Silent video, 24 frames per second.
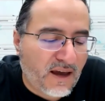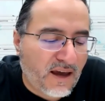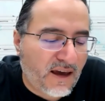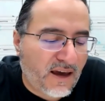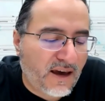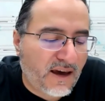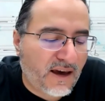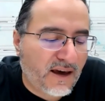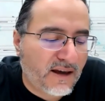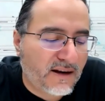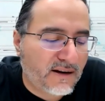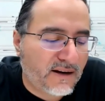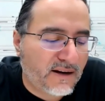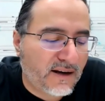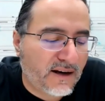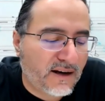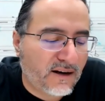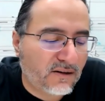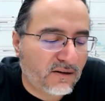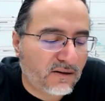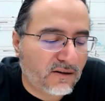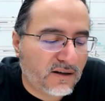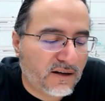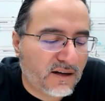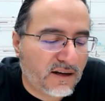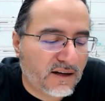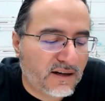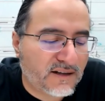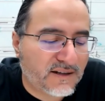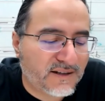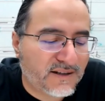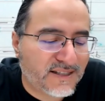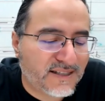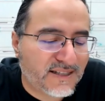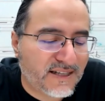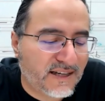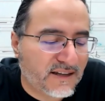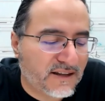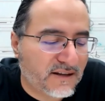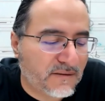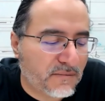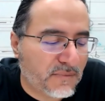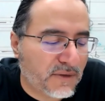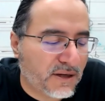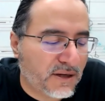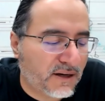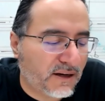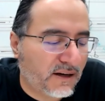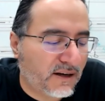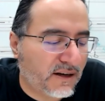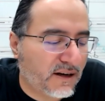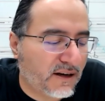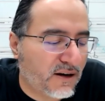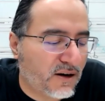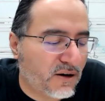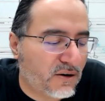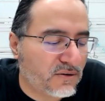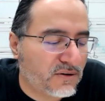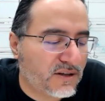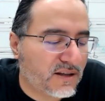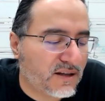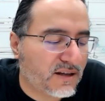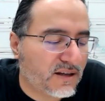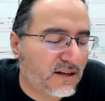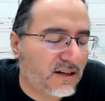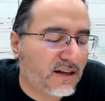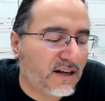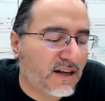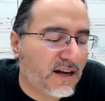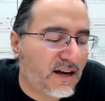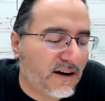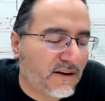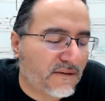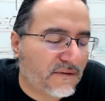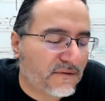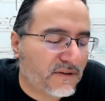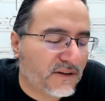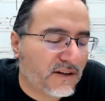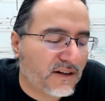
And now look at C in the middle and go to the left.